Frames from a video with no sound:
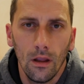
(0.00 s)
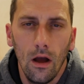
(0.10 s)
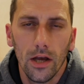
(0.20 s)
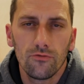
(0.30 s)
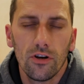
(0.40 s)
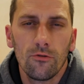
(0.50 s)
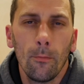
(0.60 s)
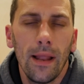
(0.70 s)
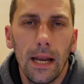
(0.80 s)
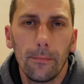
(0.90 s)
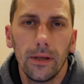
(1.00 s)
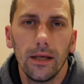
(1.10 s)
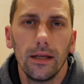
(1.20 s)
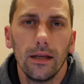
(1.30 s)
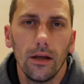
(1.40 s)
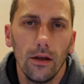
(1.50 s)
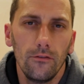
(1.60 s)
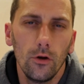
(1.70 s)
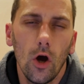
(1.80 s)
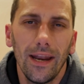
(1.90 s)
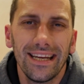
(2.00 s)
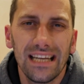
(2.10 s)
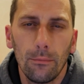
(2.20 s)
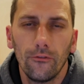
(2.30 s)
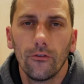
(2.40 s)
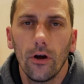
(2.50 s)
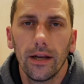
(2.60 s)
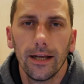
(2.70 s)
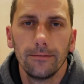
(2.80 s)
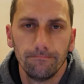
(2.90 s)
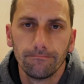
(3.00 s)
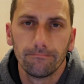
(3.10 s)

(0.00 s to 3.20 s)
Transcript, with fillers: Hi, it's Rich from Planet PE. Have you got an exam on Friday?